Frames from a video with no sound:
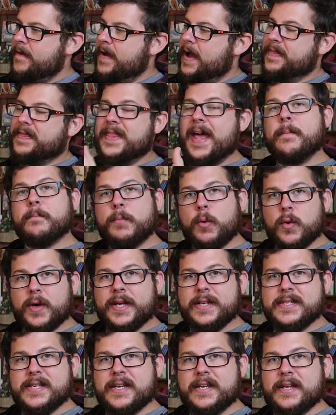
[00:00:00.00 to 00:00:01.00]
at that
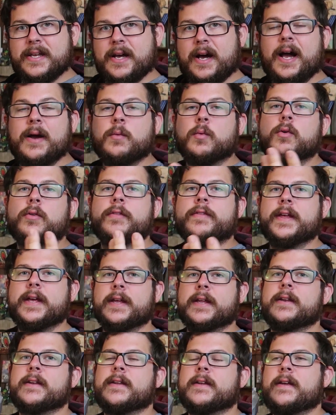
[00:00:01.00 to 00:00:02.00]
point, I will
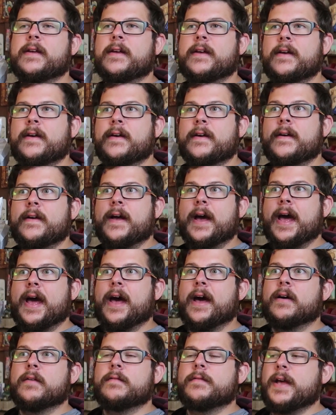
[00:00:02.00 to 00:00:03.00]
then
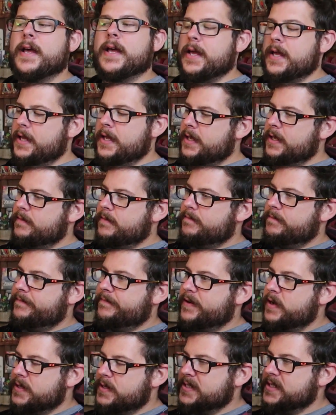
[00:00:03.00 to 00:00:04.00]
have a
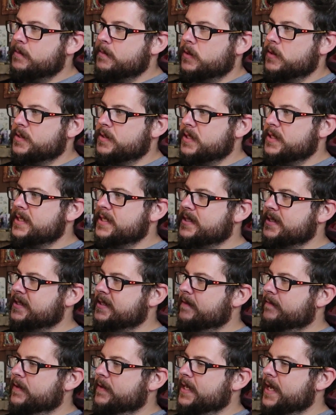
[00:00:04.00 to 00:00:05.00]
very similar to this,
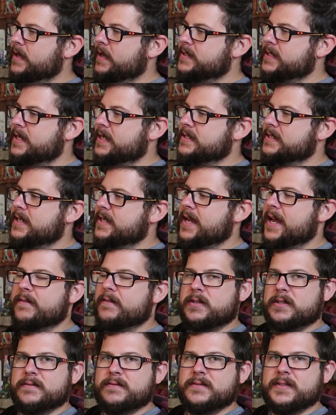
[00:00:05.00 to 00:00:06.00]
except for the outside is gonna
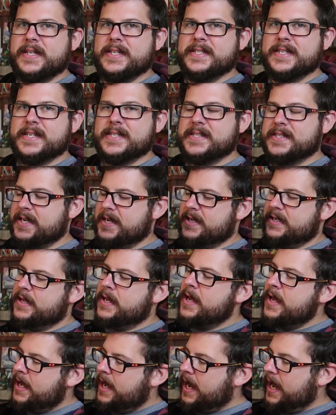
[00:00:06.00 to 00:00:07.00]
have a latex skin.
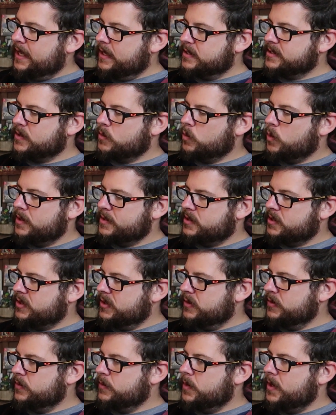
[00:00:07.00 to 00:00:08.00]
I also want
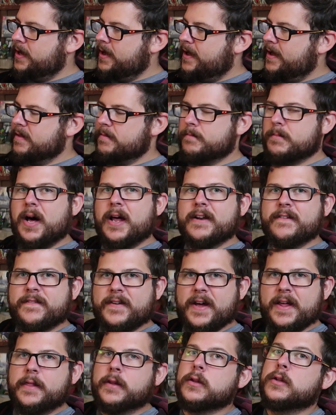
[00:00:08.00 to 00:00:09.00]
to
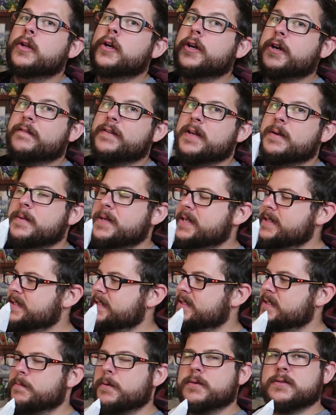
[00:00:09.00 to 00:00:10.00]
modify the look of it because
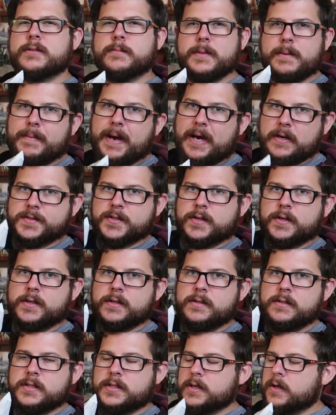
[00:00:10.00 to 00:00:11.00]
it's supposed to be Bowser.
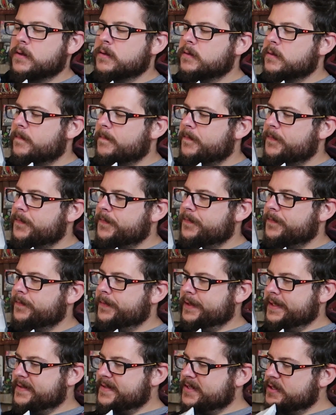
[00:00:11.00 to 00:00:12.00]
So
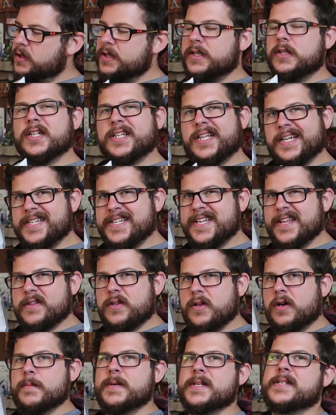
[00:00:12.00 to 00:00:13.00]
it's still gonna look like a
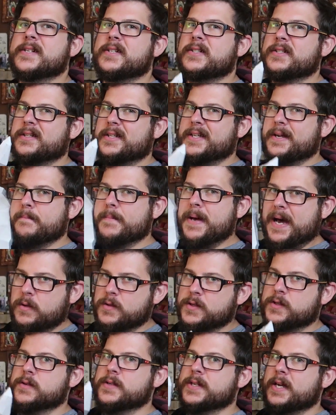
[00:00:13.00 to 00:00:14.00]
DEATHCLAW, but it's gonna look like a
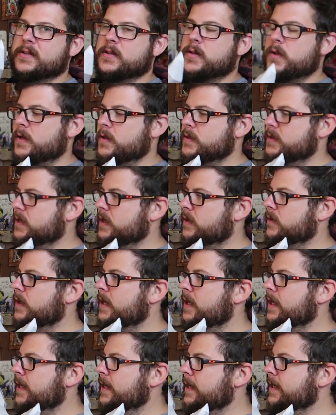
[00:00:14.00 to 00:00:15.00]
Bowser DEATHCLAW. So
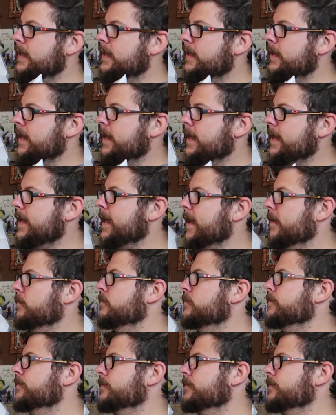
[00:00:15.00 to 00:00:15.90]
yeah.